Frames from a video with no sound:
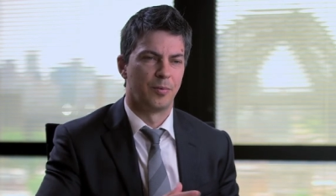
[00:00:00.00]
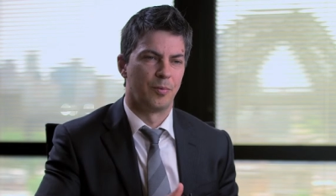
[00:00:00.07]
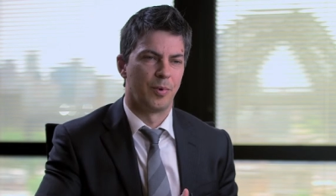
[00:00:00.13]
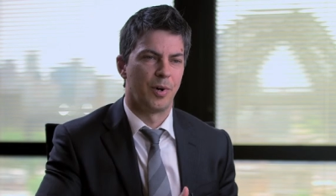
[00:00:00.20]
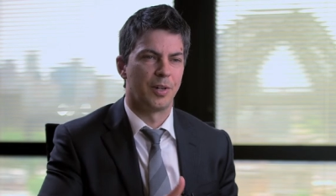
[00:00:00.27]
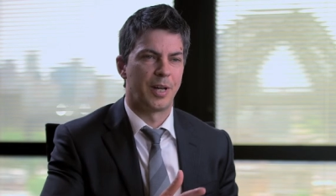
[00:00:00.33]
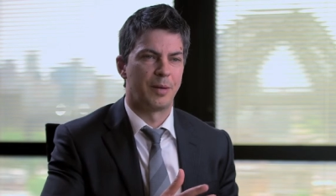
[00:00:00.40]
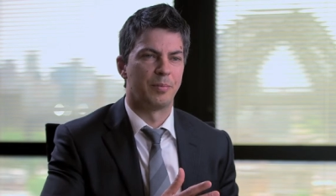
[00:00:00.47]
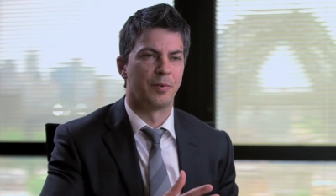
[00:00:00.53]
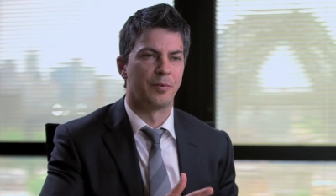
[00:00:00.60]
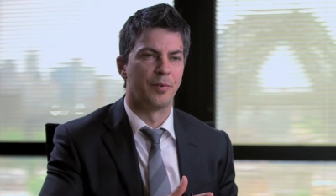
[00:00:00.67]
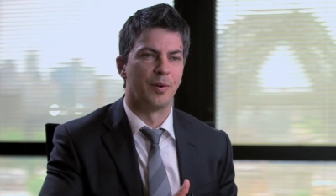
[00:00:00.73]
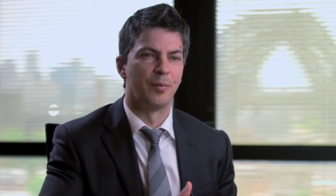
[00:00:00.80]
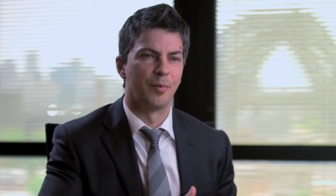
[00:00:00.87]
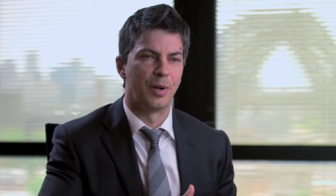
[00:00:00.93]
while they
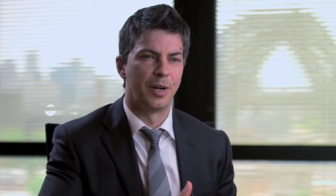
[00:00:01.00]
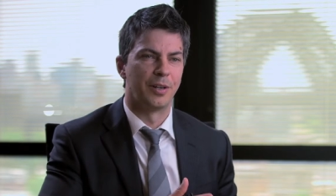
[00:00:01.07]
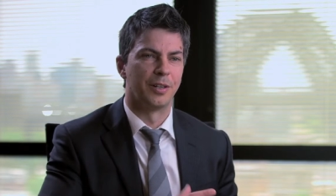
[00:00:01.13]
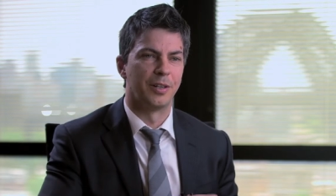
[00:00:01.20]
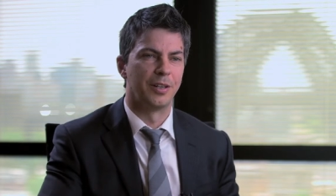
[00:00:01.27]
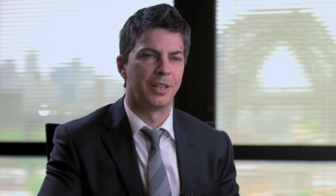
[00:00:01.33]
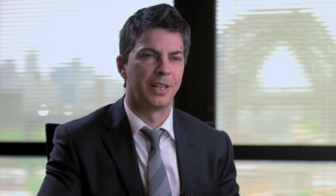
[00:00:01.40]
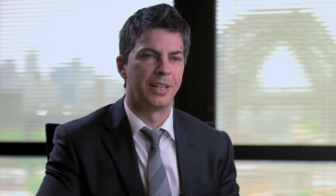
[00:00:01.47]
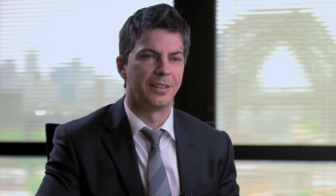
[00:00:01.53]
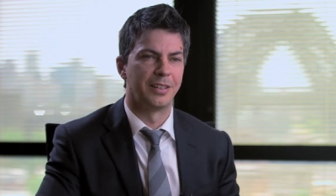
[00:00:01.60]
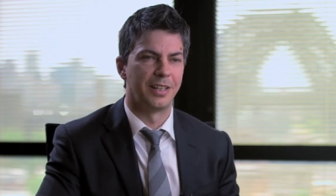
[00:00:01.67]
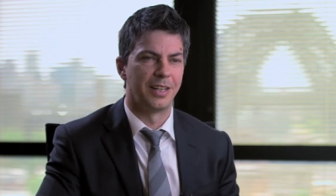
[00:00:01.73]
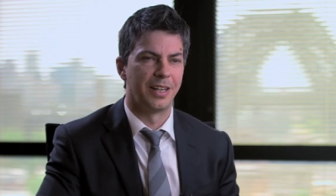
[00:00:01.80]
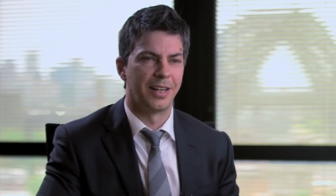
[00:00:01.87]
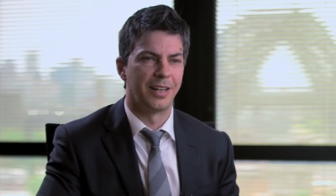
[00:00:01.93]
performed well early in
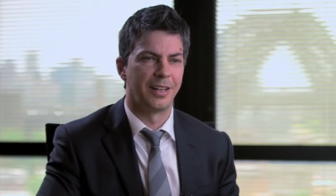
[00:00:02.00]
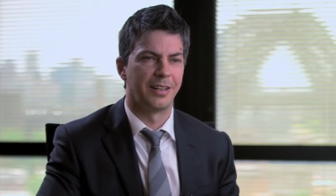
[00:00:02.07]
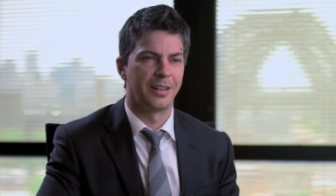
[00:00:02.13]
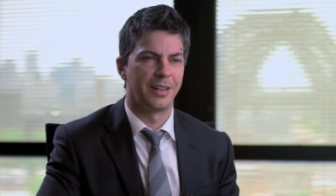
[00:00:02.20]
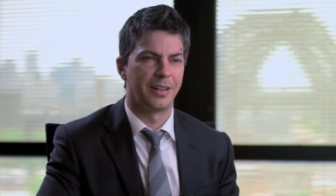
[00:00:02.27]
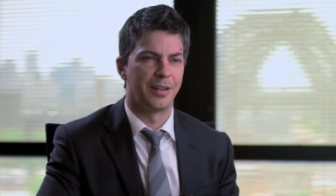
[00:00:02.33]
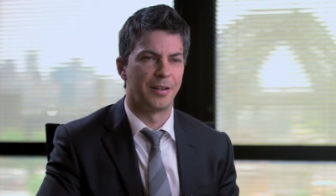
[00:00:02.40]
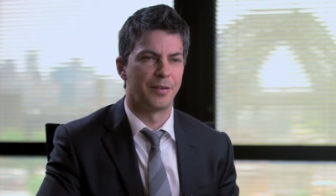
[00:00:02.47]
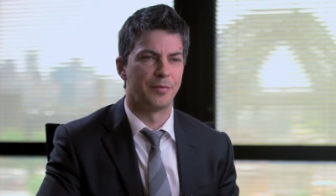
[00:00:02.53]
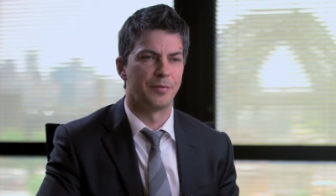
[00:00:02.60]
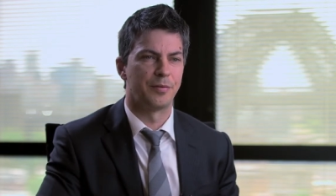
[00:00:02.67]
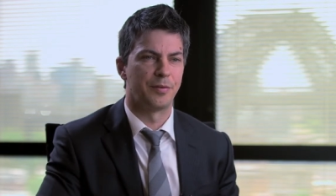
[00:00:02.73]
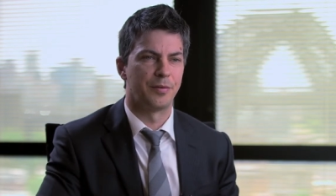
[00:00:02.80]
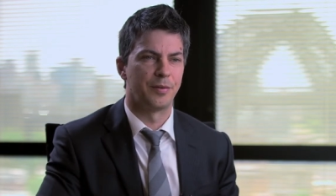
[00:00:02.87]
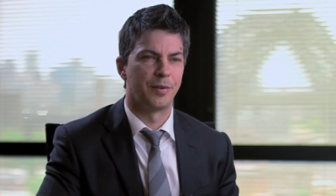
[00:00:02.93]
the year, have
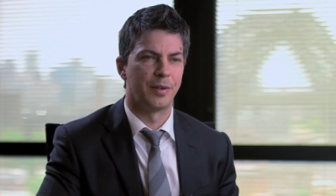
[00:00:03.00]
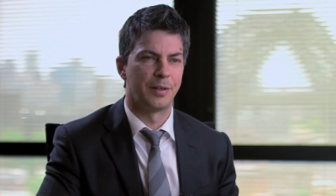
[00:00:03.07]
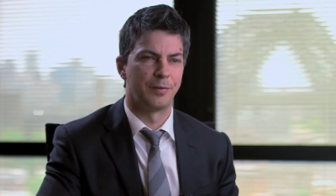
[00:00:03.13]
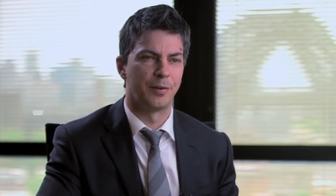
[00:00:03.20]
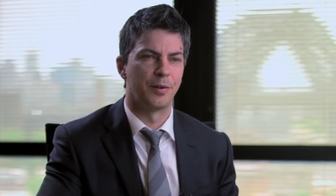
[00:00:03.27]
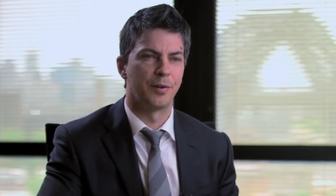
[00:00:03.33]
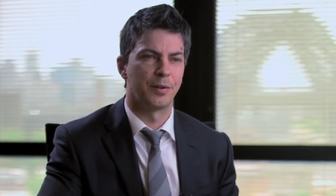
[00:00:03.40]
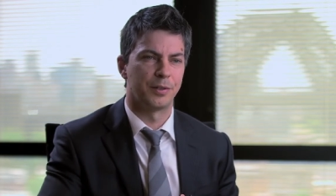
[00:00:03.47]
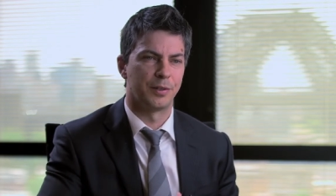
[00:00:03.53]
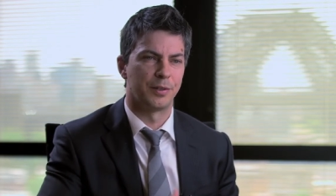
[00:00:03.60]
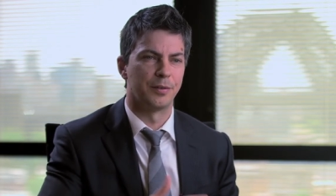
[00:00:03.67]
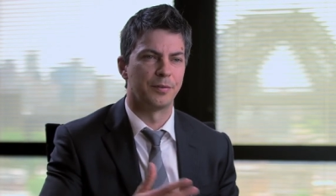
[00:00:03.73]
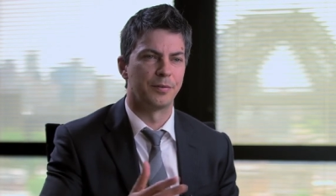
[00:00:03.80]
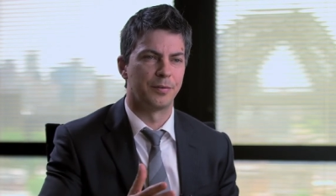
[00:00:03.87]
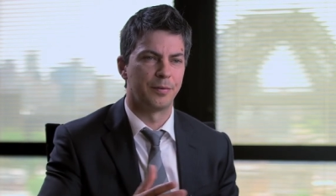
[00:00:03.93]
all sort
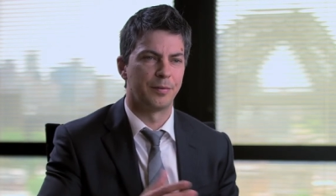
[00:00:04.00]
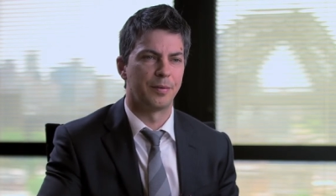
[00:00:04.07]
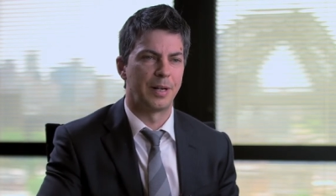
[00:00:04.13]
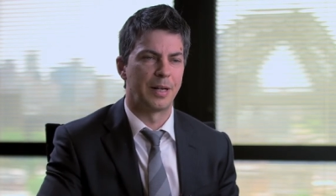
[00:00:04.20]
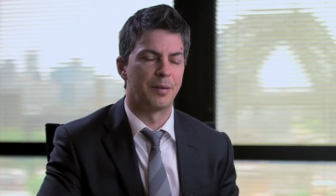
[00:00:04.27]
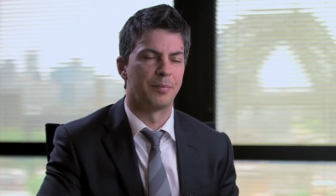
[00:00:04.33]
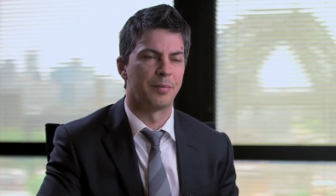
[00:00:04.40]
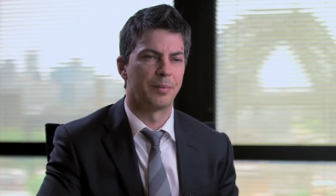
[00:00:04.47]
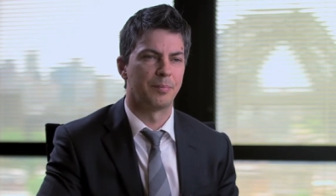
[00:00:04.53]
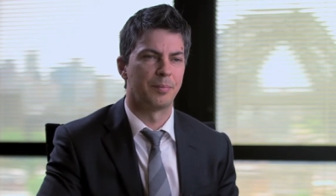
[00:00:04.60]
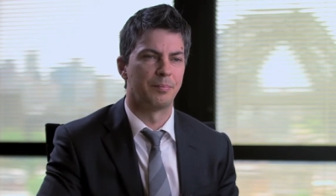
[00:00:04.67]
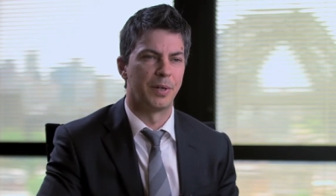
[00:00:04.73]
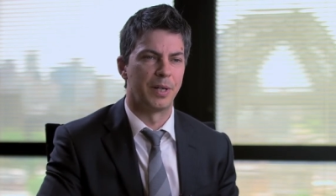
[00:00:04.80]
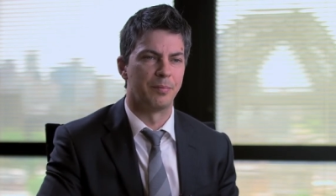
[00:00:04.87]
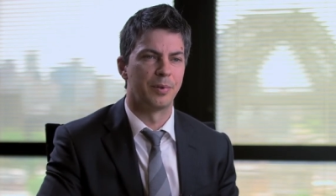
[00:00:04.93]
of
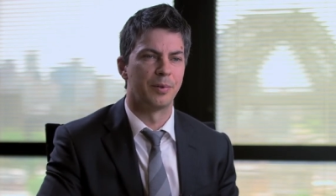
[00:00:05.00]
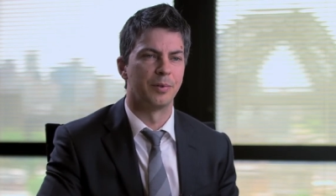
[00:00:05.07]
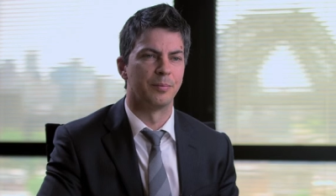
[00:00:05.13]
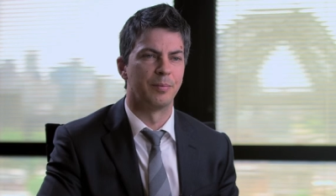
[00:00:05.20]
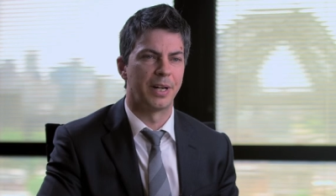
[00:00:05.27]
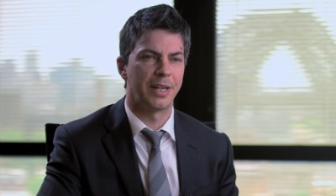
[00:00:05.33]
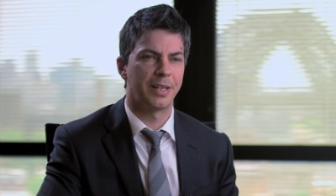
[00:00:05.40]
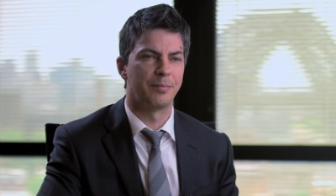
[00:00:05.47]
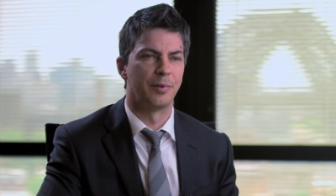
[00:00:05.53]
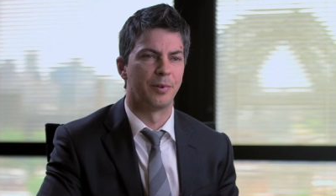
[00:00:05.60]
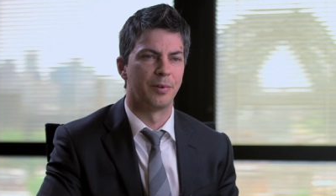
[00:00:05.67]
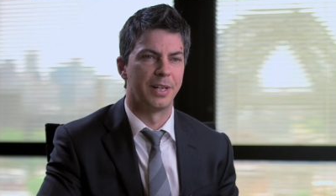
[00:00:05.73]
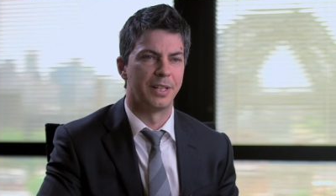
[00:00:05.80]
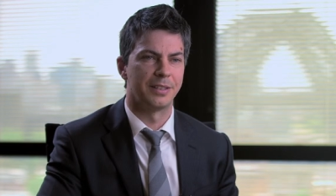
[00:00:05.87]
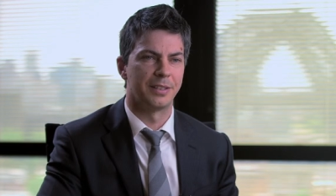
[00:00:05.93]
been pulled back
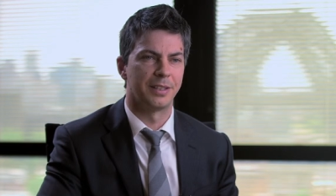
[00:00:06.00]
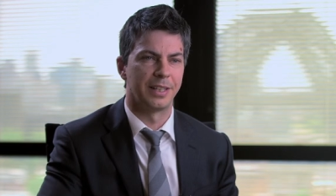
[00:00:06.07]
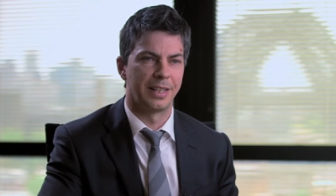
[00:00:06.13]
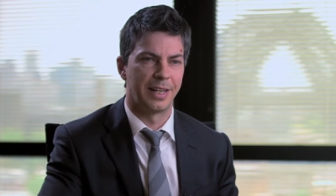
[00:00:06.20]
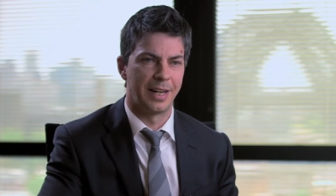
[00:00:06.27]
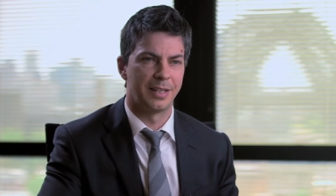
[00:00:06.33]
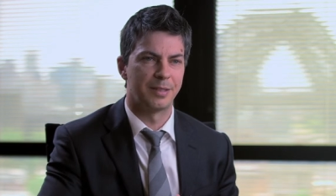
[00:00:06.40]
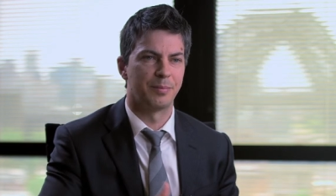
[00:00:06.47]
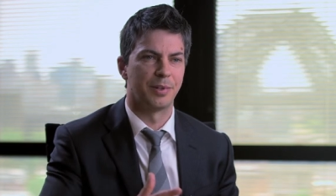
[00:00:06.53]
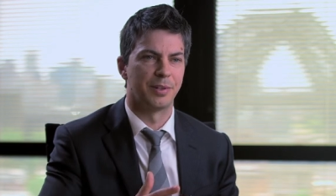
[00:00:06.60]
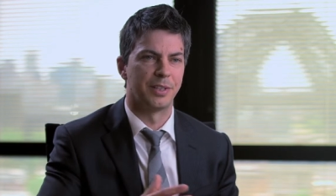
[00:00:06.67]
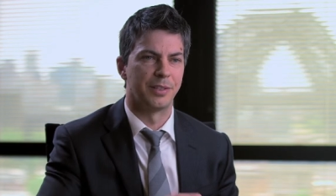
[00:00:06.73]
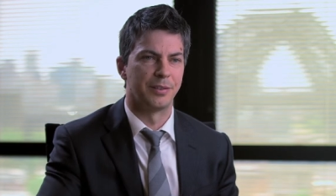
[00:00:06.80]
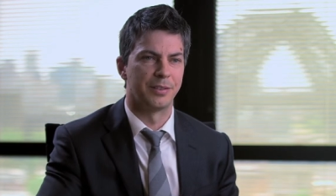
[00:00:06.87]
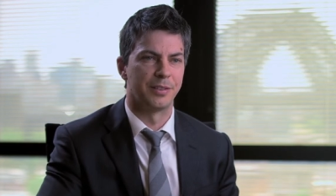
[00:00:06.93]
more recently as
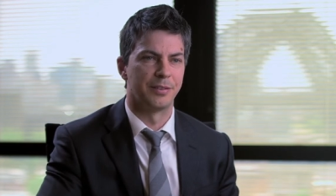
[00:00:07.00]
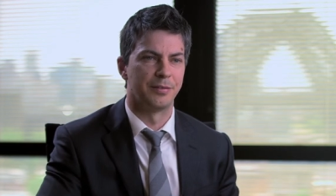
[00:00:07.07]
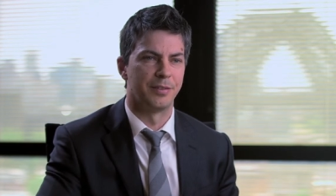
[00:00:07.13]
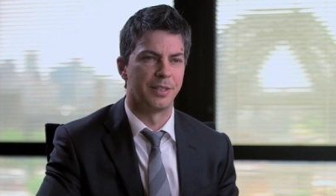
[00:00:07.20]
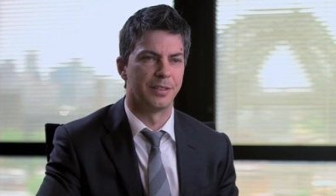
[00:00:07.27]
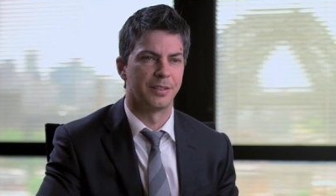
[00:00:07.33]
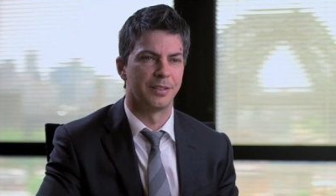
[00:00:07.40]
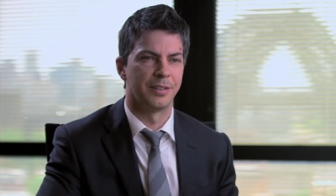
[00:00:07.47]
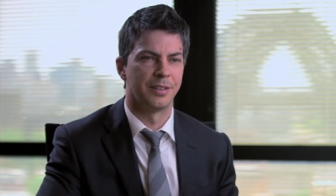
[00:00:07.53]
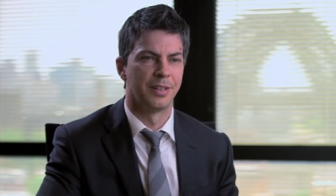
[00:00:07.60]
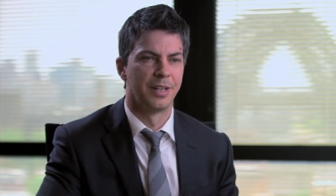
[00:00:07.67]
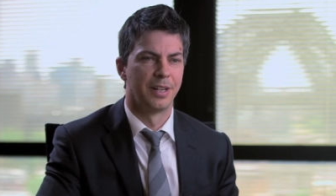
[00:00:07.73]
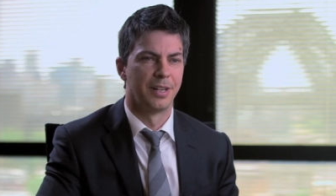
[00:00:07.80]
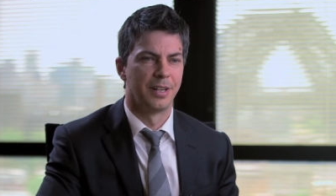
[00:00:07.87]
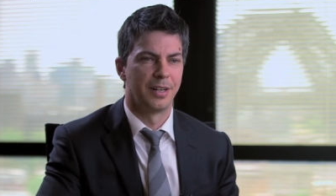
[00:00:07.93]
bond yields have risen.
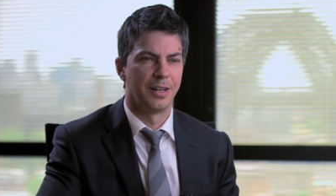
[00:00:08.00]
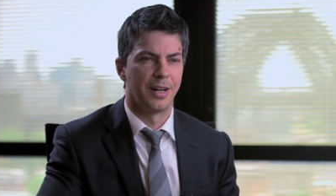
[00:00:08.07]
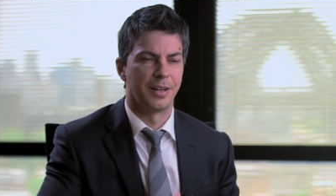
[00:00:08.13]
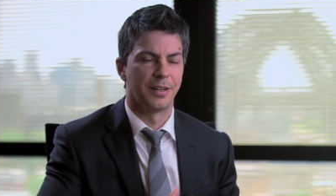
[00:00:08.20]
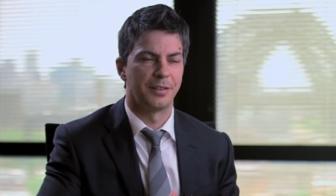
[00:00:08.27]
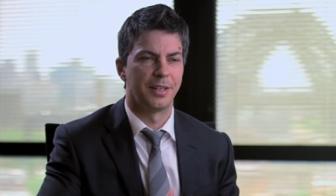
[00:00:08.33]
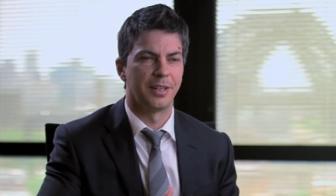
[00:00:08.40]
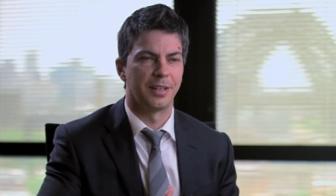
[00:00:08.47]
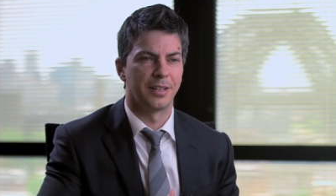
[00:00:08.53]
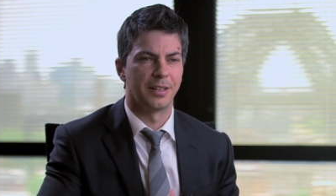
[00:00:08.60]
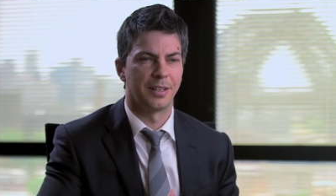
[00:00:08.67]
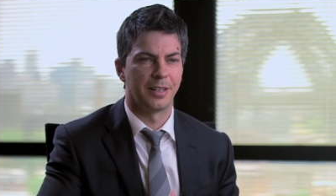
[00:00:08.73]
And I think